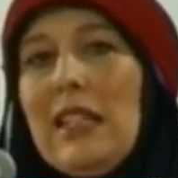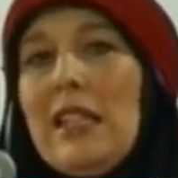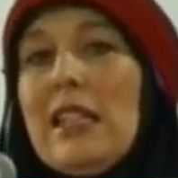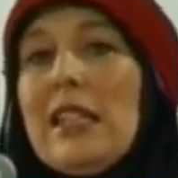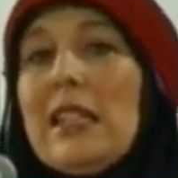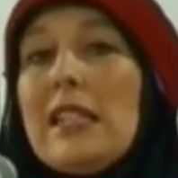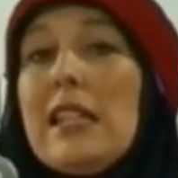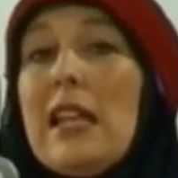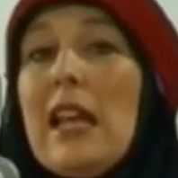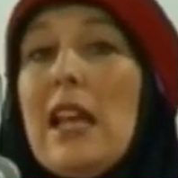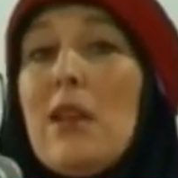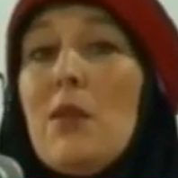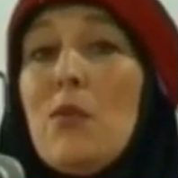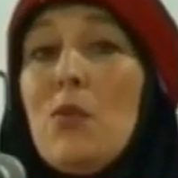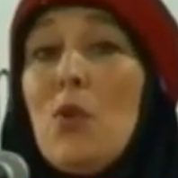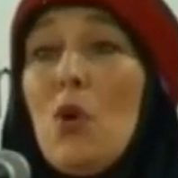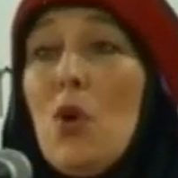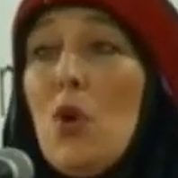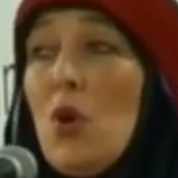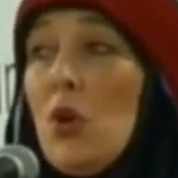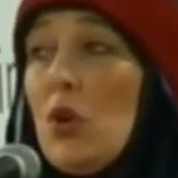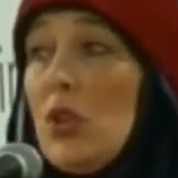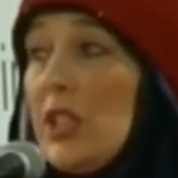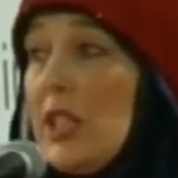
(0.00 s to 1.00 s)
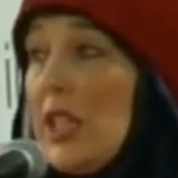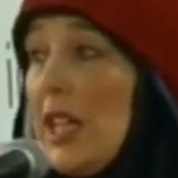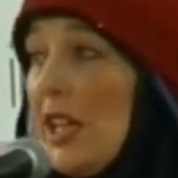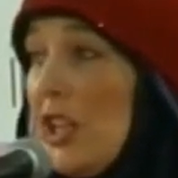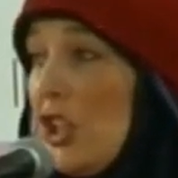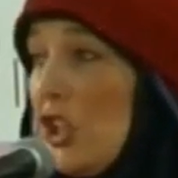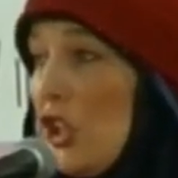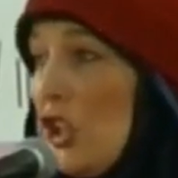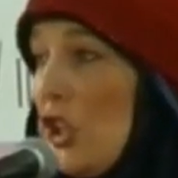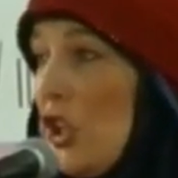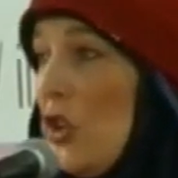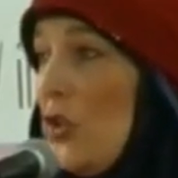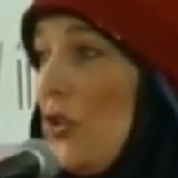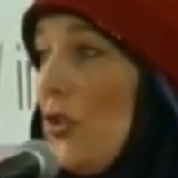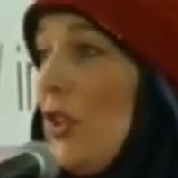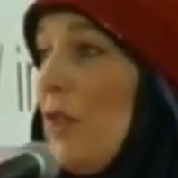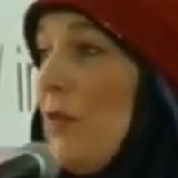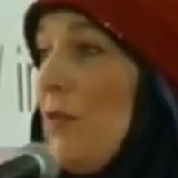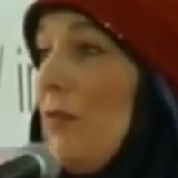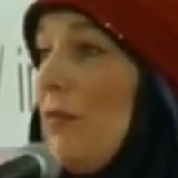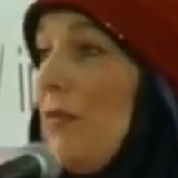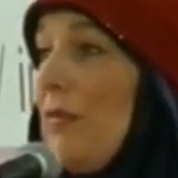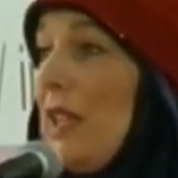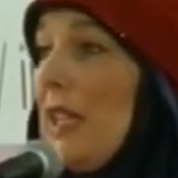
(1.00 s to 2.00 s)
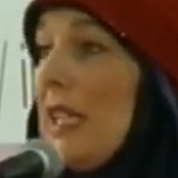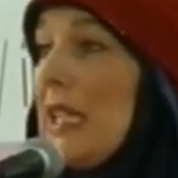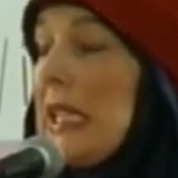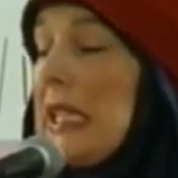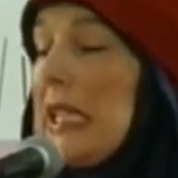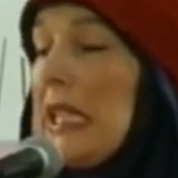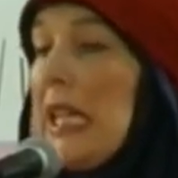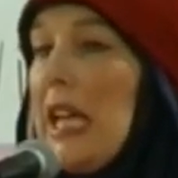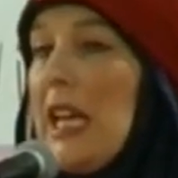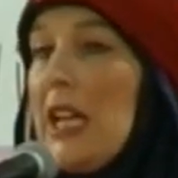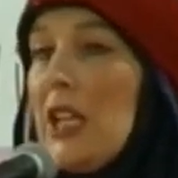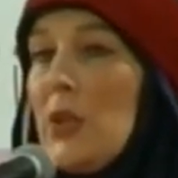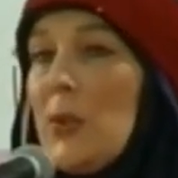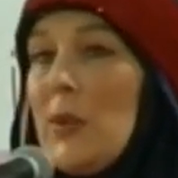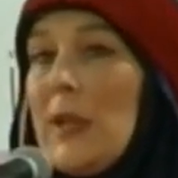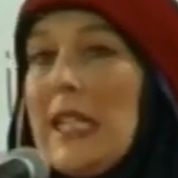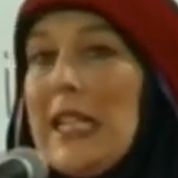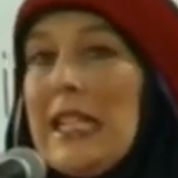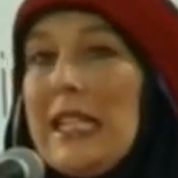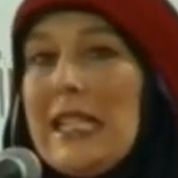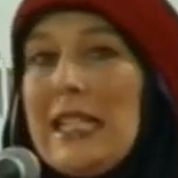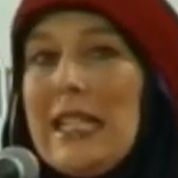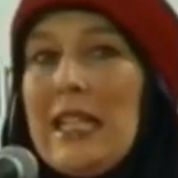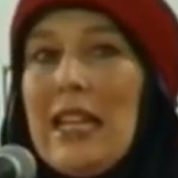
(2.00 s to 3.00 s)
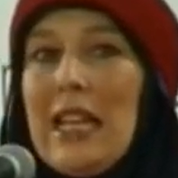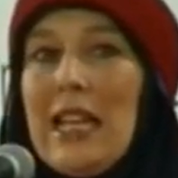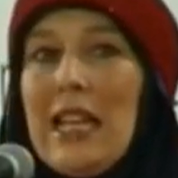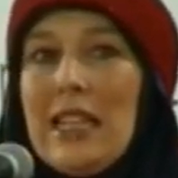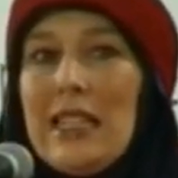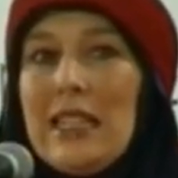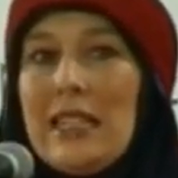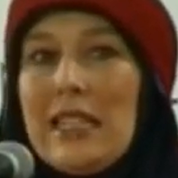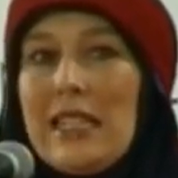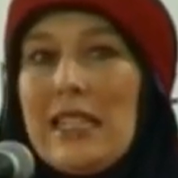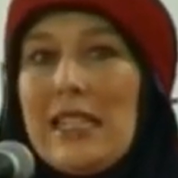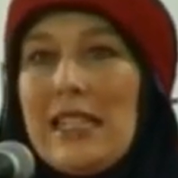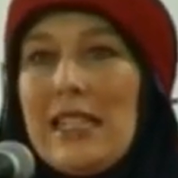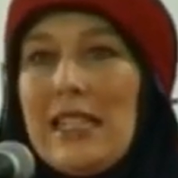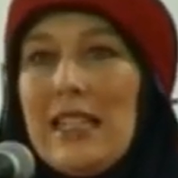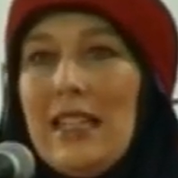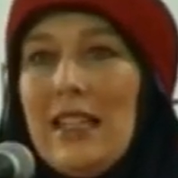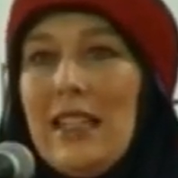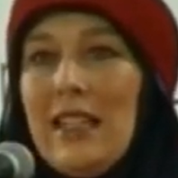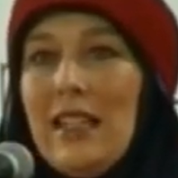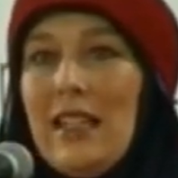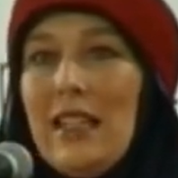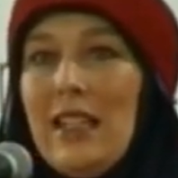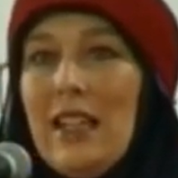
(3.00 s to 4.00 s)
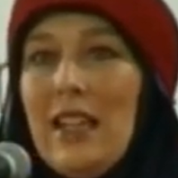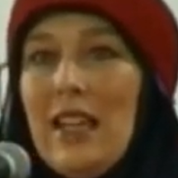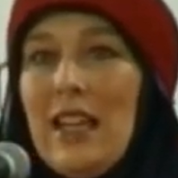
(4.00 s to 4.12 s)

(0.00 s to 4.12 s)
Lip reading: And as I walked, I shot them a sideways glance,